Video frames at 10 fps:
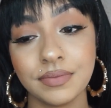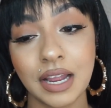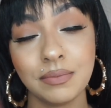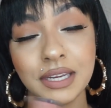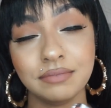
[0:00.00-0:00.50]

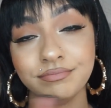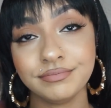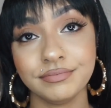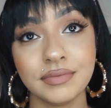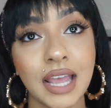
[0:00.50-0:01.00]
I mean,
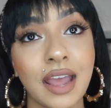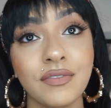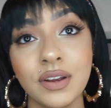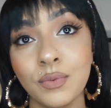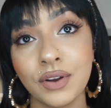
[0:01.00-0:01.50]

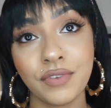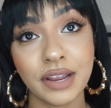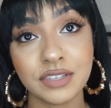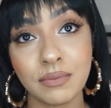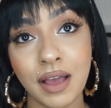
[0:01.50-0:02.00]
everyone
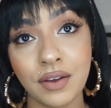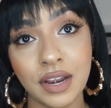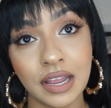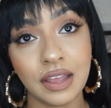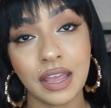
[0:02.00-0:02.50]
raves about
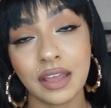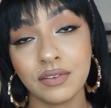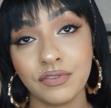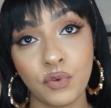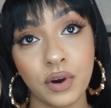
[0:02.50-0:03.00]
it
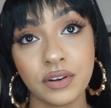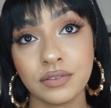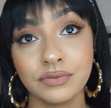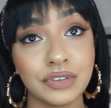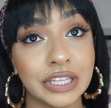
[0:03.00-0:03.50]
and
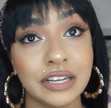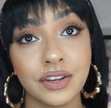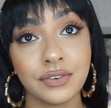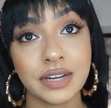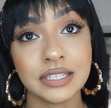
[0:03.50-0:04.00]
for really
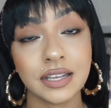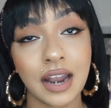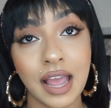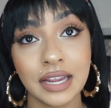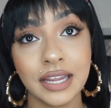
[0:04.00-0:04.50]
good
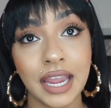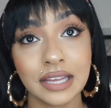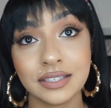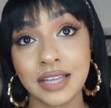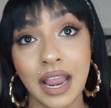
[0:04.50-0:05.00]
reason. I
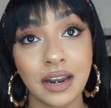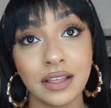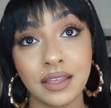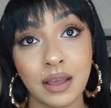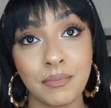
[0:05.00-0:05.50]
can't say
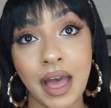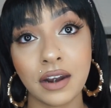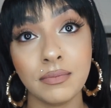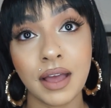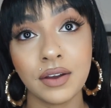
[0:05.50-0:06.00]
anything
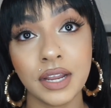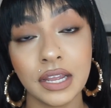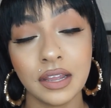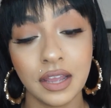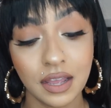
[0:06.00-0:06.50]
bad about
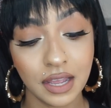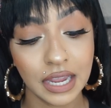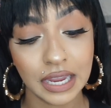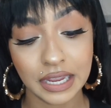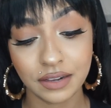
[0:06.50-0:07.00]
it.
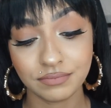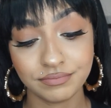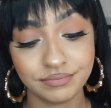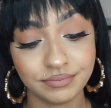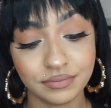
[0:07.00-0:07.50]

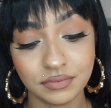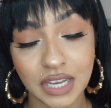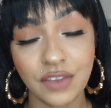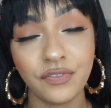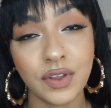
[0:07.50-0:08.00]

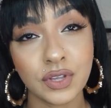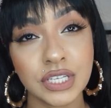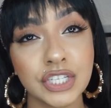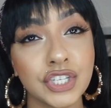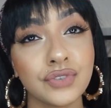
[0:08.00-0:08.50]

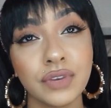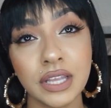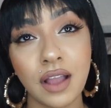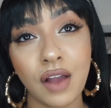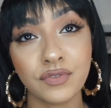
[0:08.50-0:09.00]
It's just
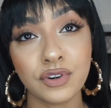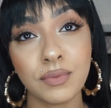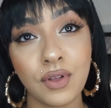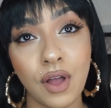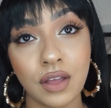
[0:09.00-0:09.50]
really
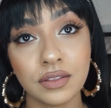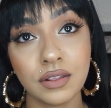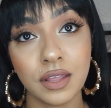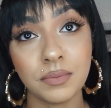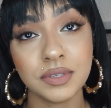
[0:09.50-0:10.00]
comfortable on the
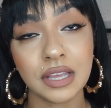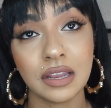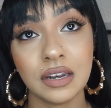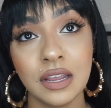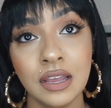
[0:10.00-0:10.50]
lips,
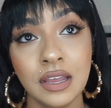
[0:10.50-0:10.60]
and